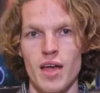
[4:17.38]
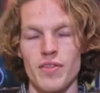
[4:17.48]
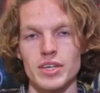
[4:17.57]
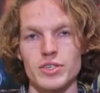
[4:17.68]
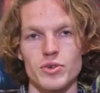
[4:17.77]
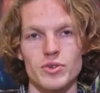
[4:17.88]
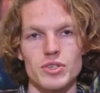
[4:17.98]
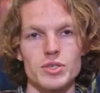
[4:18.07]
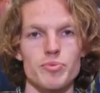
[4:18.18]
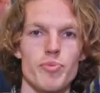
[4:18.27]
These
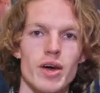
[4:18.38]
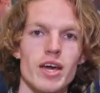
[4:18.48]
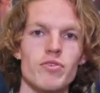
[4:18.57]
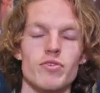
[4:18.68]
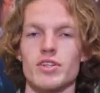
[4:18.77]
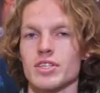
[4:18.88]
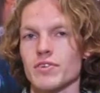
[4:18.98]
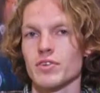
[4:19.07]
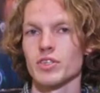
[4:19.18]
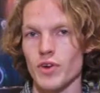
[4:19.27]
courses prepare you for the
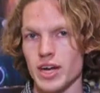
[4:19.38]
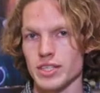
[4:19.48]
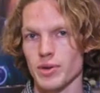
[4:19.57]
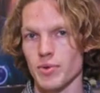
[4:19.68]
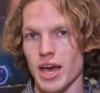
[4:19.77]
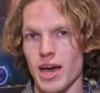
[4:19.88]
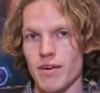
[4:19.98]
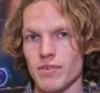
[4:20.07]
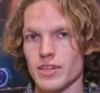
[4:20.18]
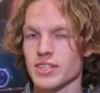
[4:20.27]
different tracks that we
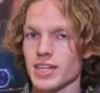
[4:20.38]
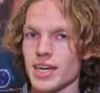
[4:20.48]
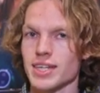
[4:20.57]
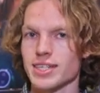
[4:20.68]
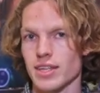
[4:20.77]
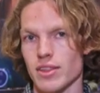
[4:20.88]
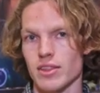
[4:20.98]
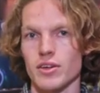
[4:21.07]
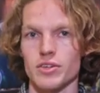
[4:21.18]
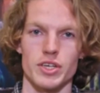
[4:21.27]
have in the second and
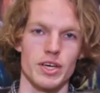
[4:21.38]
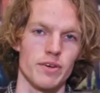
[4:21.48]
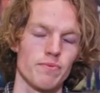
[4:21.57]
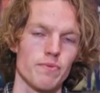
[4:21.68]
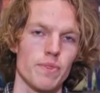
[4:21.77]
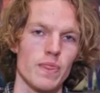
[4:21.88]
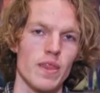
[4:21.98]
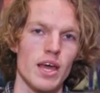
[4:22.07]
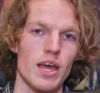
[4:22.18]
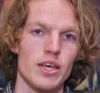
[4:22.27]
third year
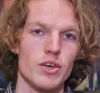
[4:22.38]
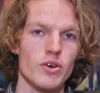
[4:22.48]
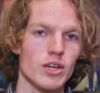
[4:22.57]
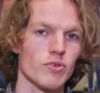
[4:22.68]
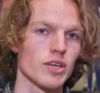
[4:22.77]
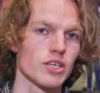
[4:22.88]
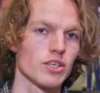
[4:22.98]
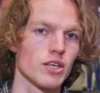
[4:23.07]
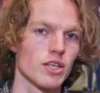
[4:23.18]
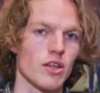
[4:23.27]
you can
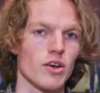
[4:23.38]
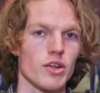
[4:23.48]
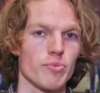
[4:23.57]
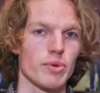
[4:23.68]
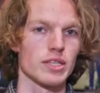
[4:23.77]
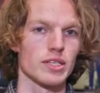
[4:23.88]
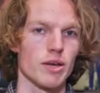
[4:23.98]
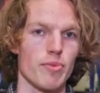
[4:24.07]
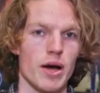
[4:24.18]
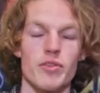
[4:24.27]
already learn a bit
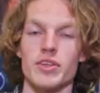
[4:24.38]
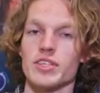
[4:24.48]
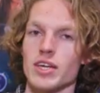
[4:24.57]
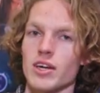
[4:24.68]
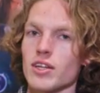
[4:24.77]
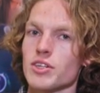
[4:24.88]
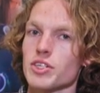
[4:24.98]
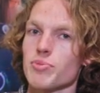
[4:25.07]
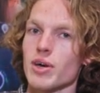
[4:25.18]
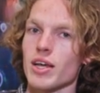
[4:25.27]
about the psychology
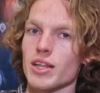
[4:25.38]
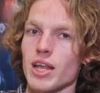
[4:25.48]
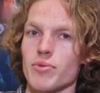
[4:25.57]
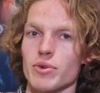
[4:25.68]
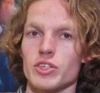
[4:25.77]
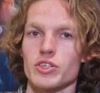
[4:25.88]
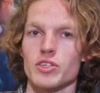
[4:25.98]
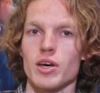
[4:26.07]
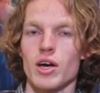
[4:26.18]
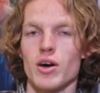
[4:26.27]
behind language
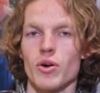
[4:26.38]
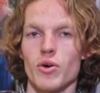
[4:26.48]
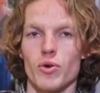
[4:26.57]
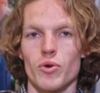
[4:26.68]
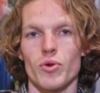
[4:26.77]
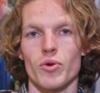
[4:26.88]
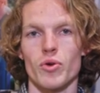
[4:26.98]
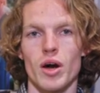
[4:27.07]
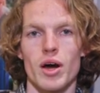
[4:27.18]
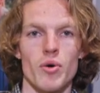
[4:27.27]

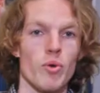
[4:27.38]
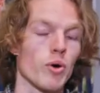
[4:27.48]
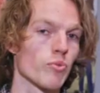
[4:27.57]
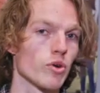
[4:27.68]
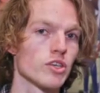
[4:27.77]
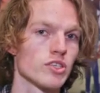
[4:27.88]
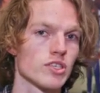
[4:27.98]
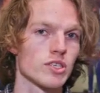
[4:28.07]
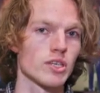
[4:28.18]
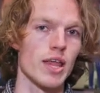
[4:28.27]
or uh, what
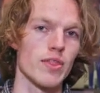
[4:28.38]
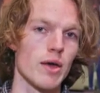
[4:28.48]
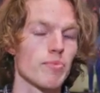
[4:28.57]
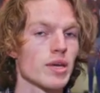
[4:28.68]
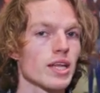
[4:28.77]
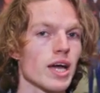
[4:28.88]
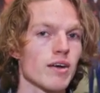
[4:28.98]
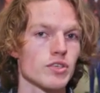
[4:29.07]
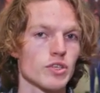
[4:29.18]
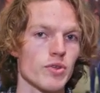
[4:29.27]
words and their meaning
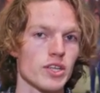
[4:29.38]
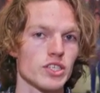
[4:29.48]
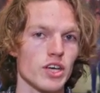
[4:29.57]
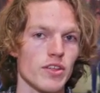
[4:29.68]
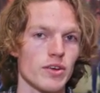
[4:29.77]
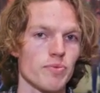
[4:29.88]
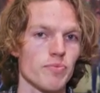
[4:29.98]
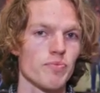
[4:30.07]
have to do with each other.